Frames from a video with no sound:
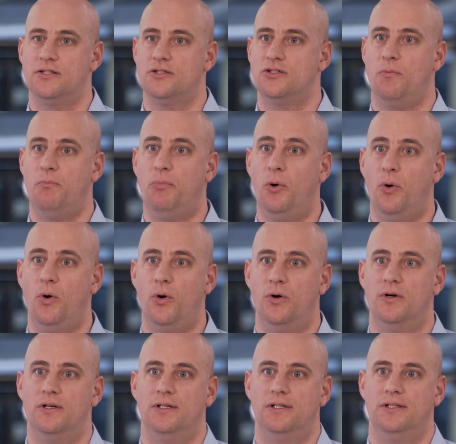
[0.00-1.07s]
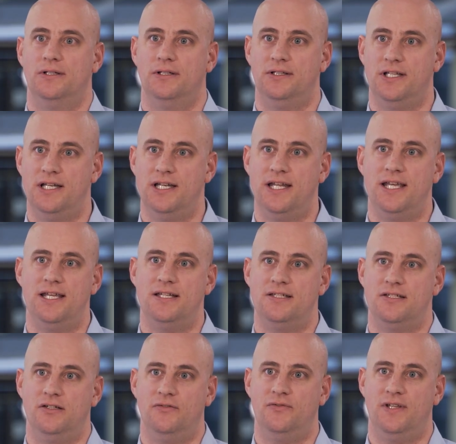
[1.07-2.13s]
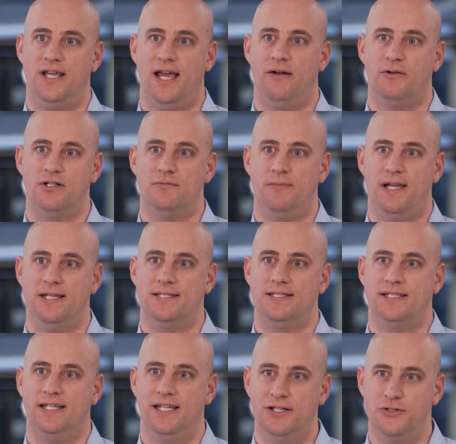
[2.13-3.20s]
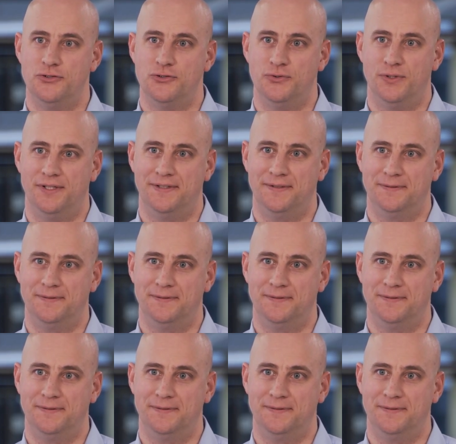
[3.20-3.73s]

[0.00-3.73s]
to support the needs of the aerospace industry.